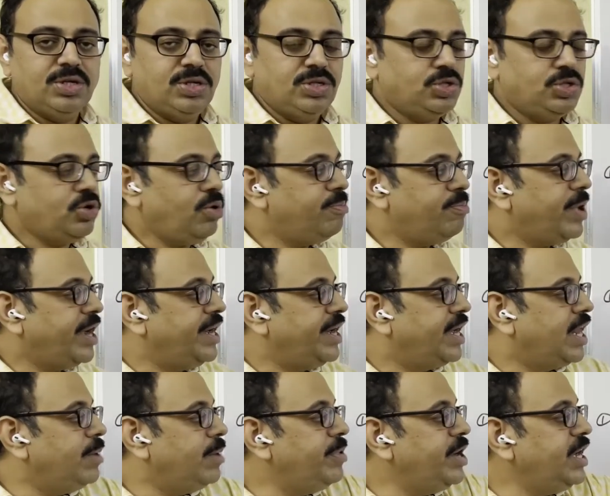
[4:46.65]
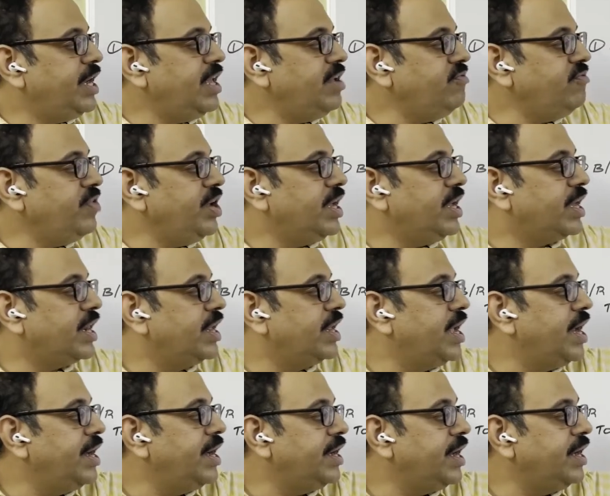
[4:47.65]
So by debiting we
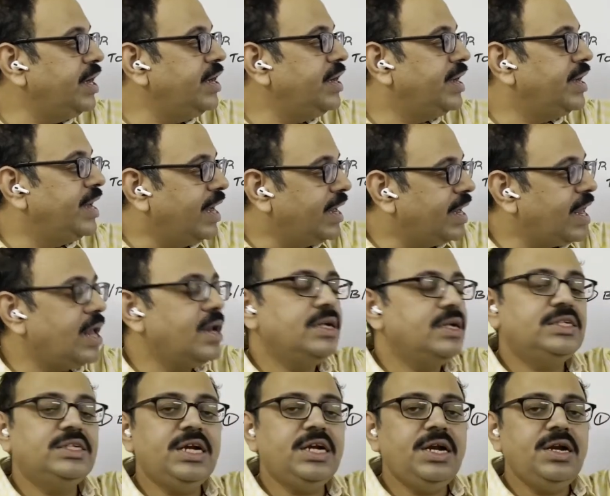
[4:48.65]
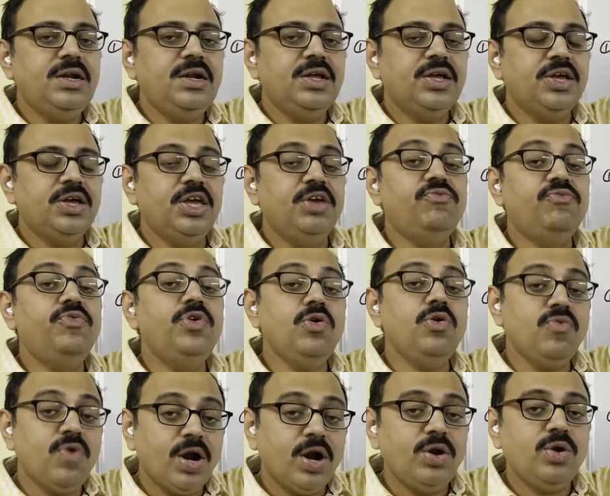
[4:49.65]
created a debtor asset. If
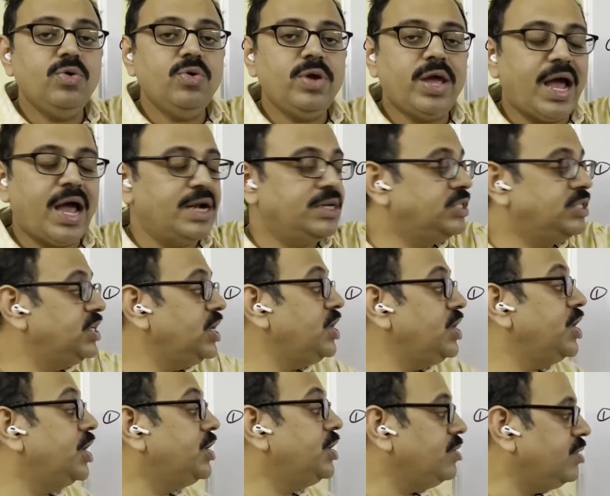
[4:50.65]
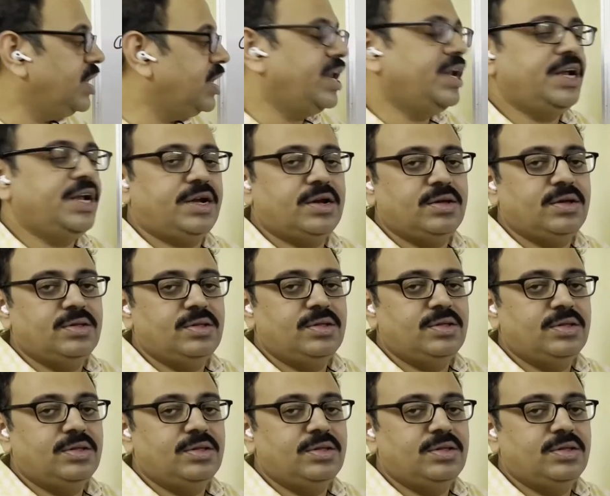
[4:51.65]
you want to cancel, you have to credit.